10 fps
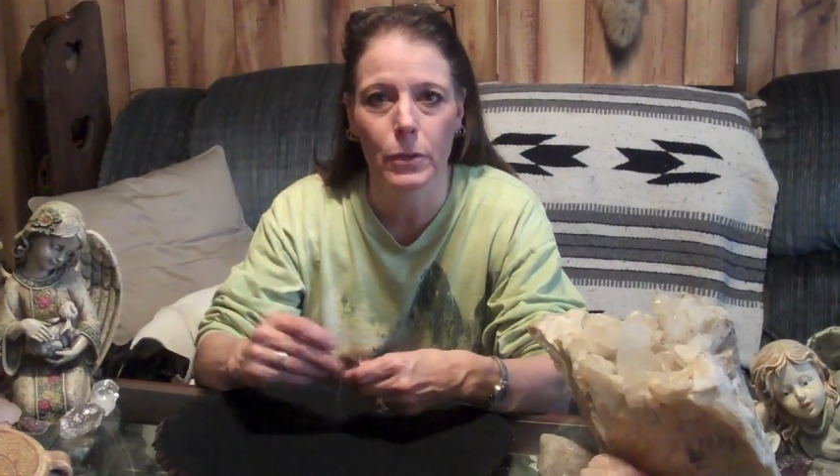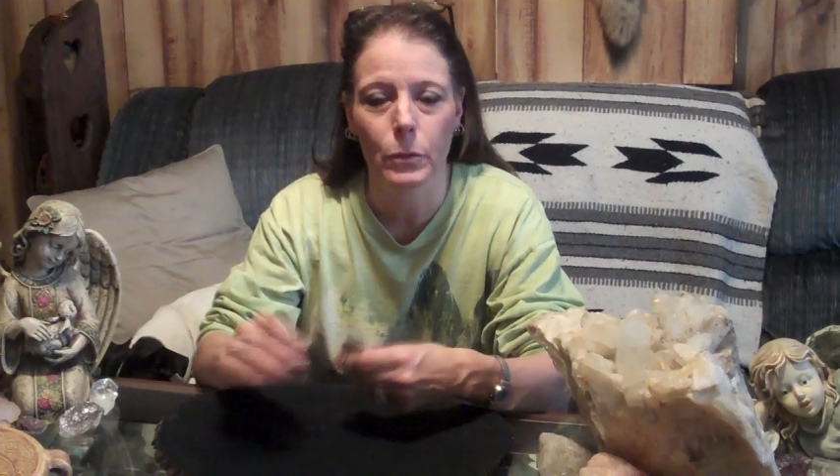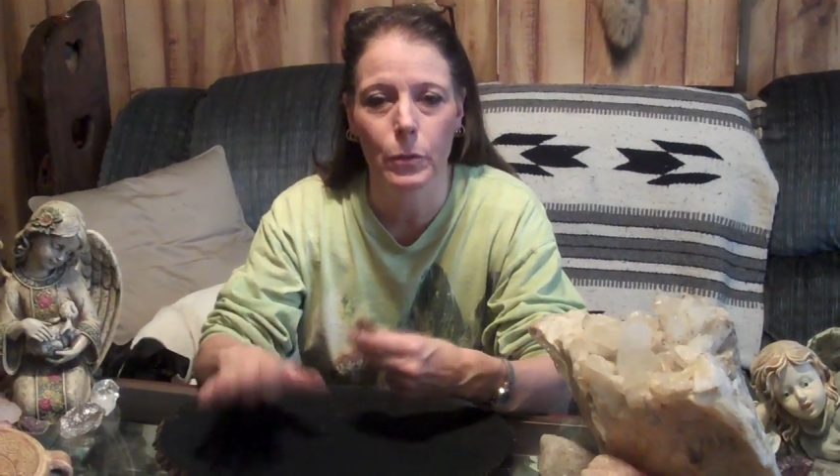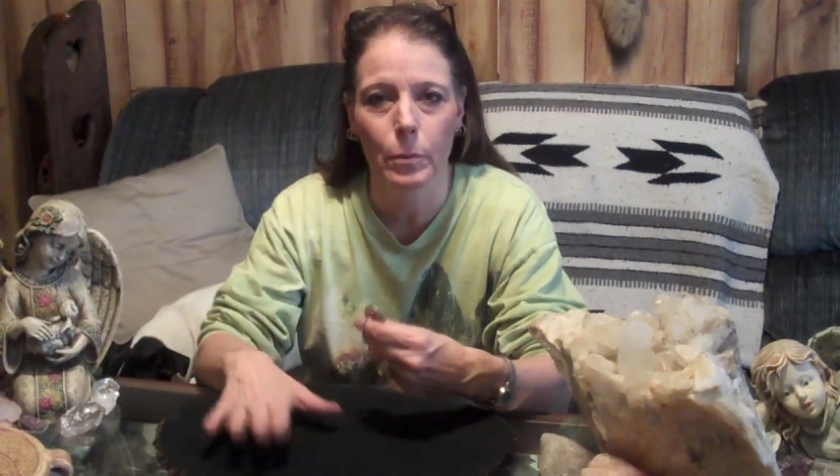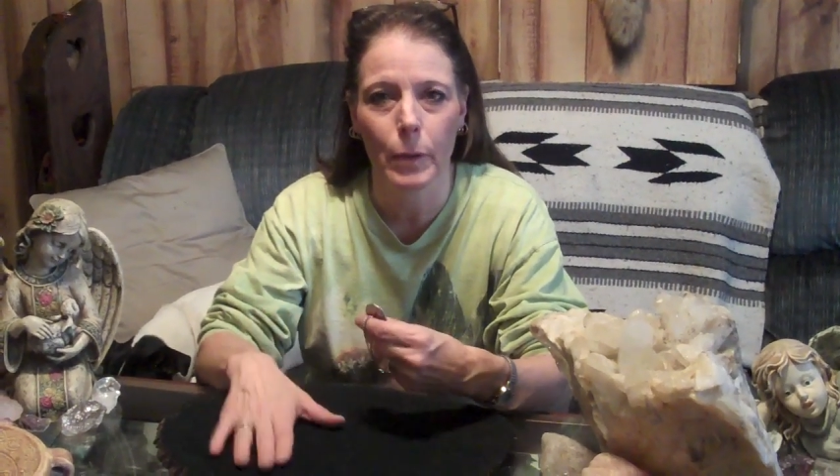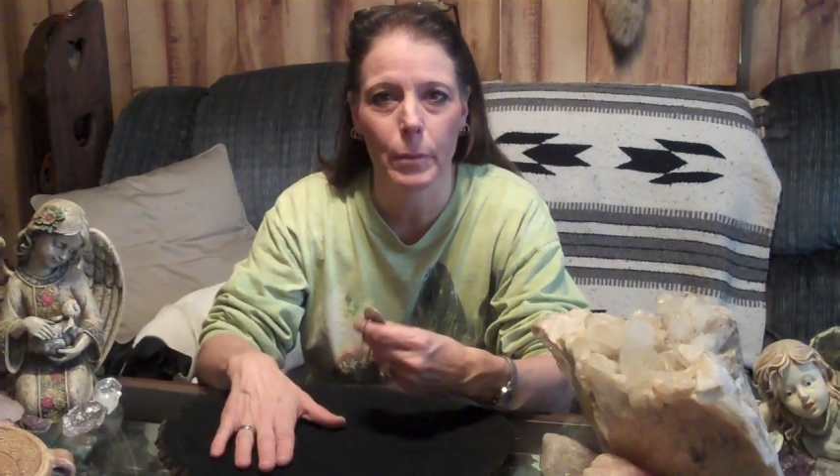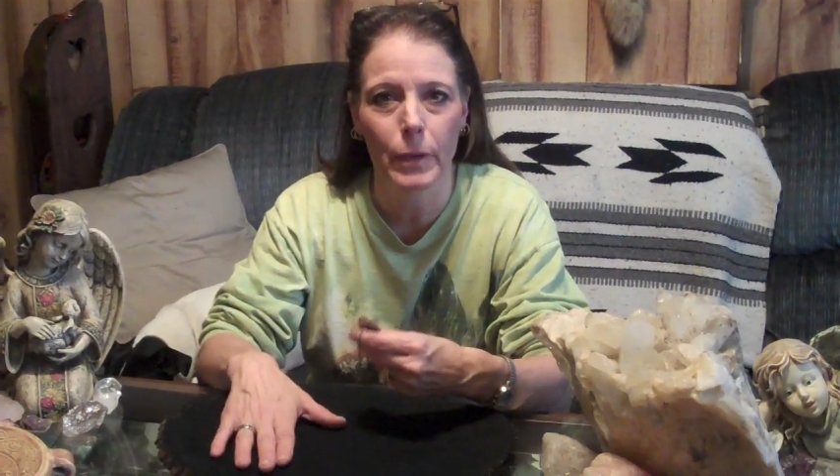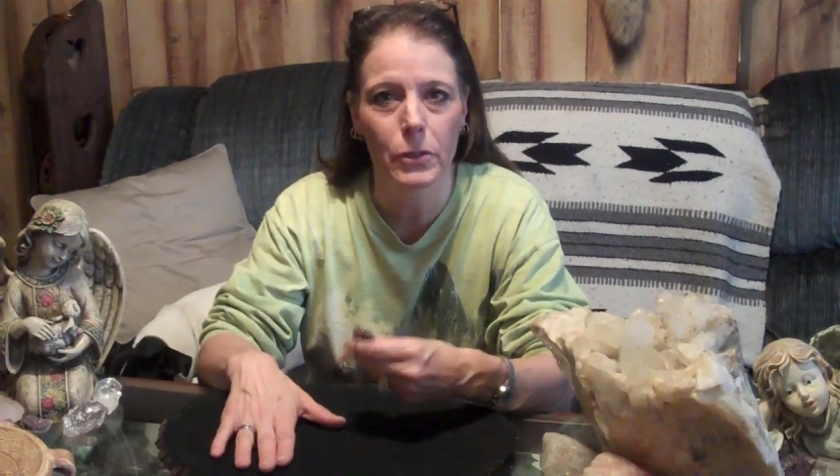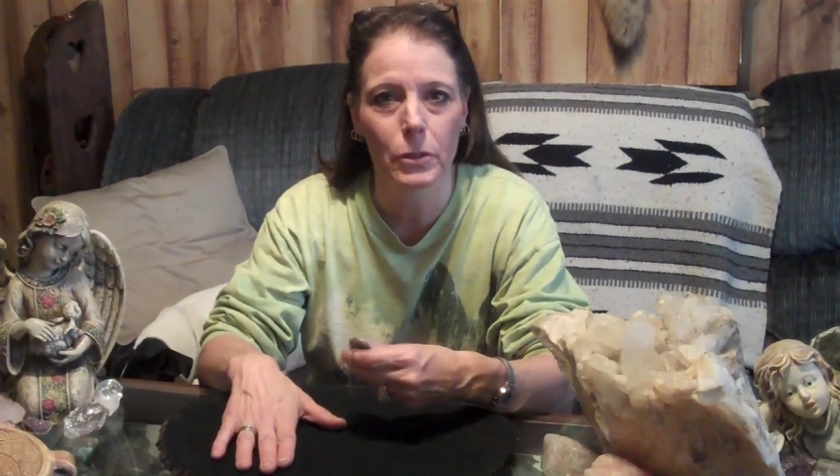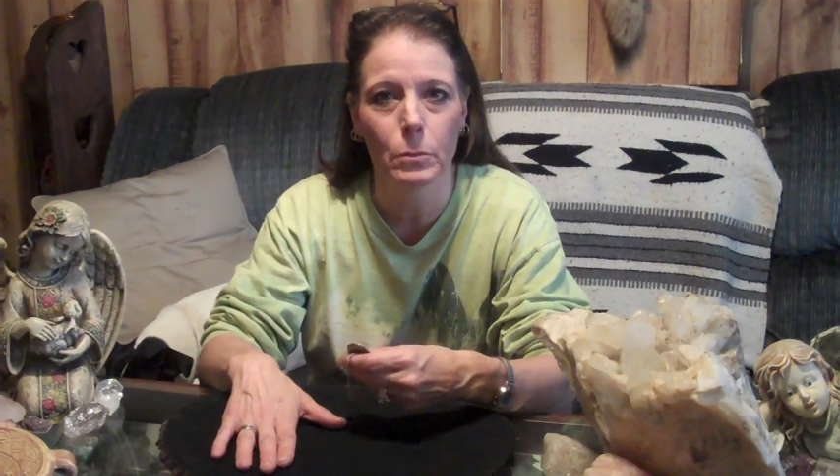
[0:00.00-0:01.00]
it with my
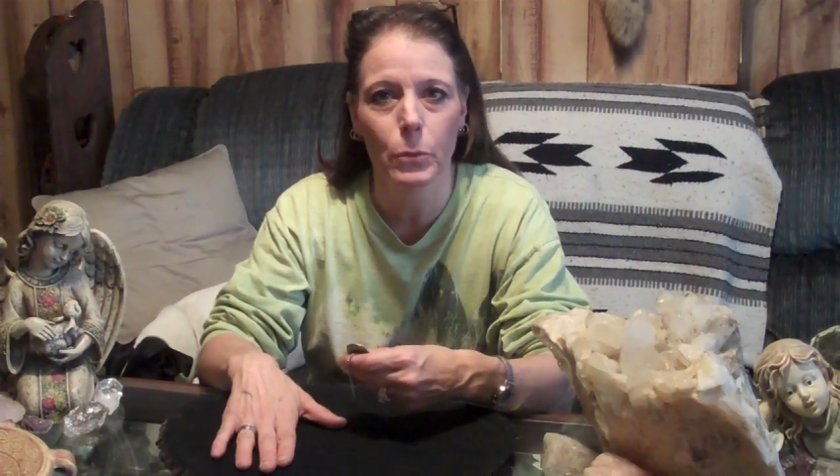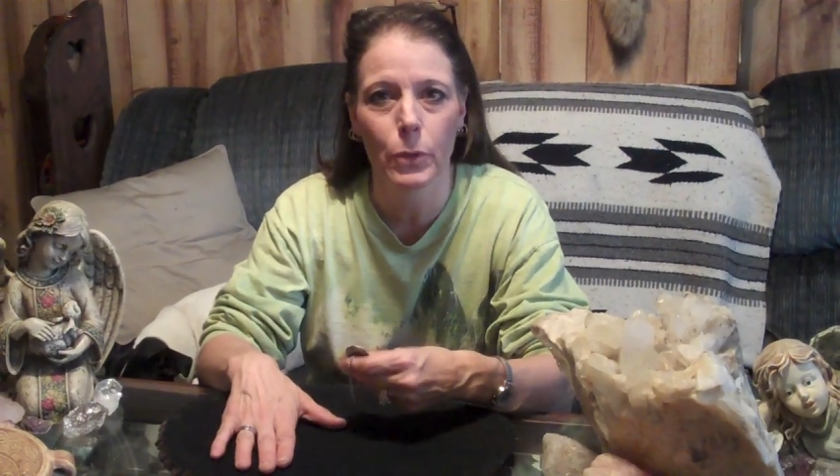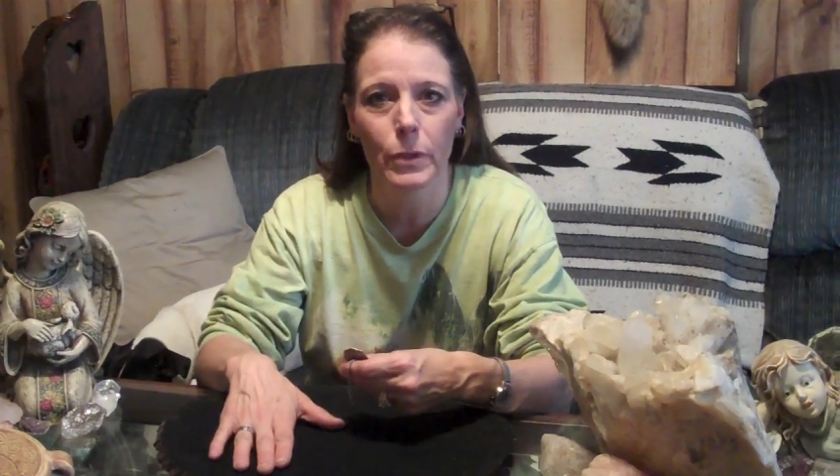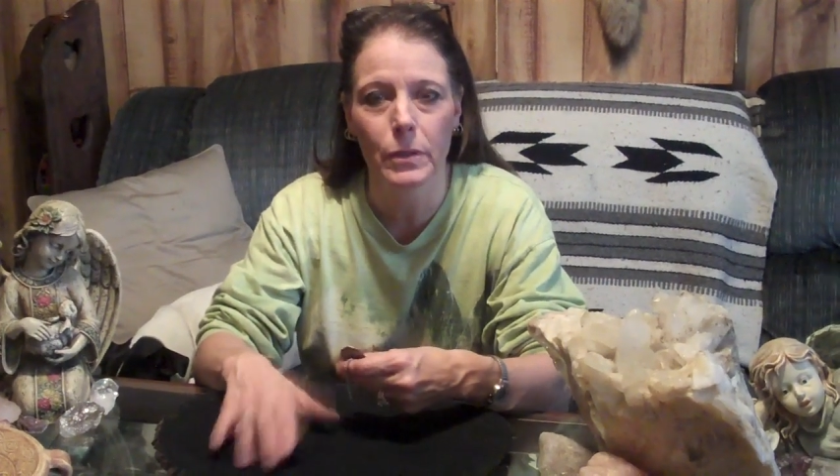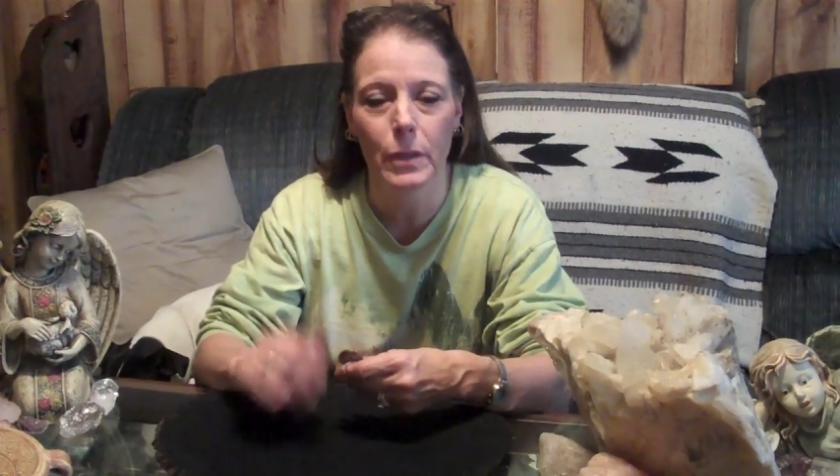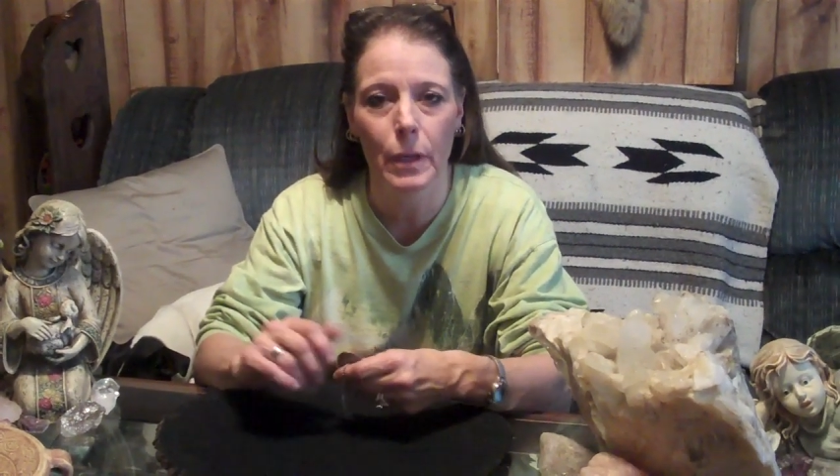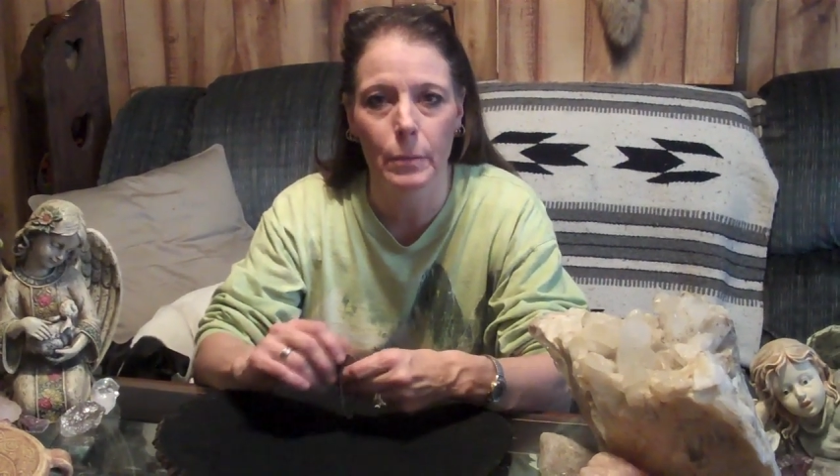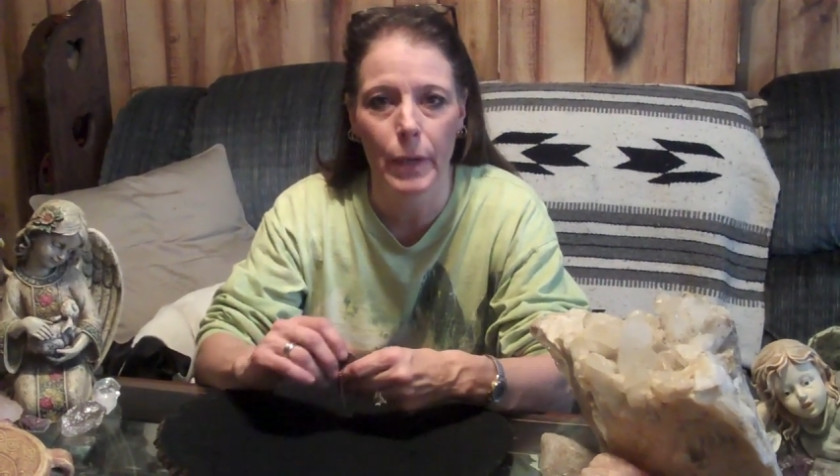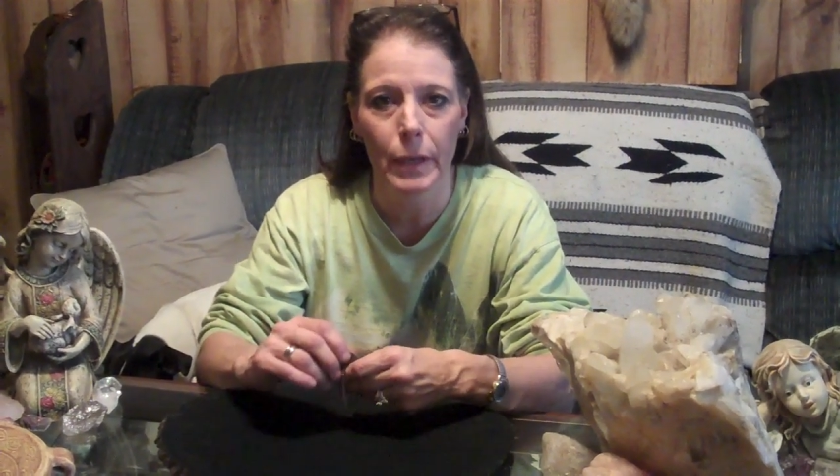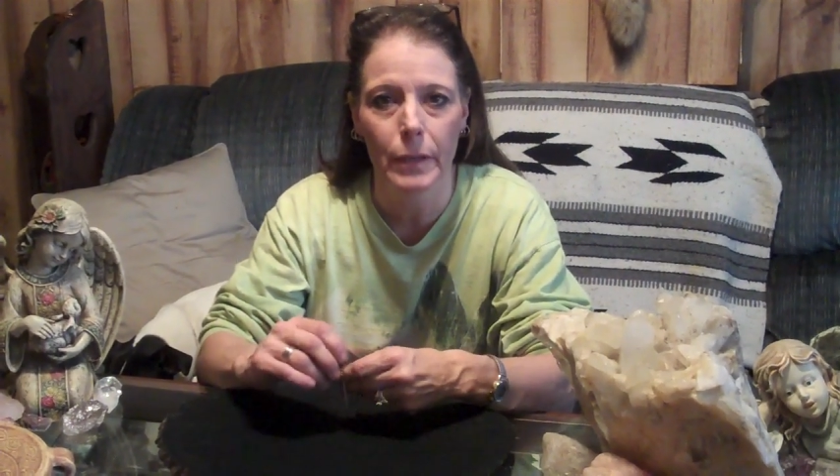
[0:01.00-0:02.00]
pendulum boards that I
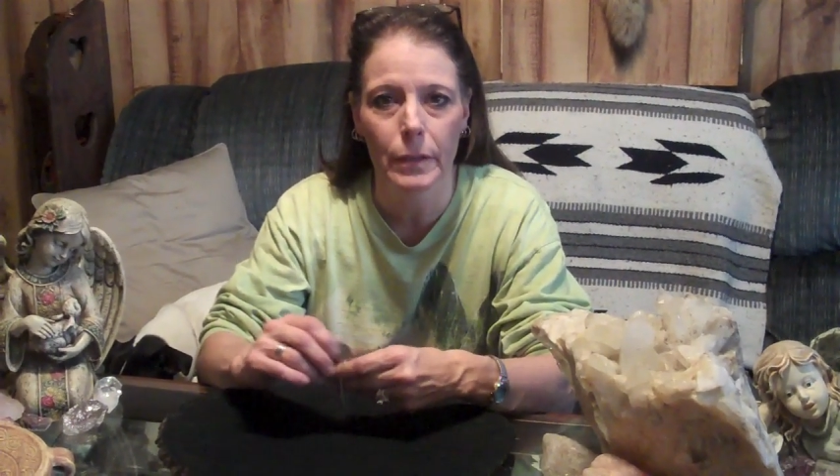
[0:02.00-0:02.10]
make.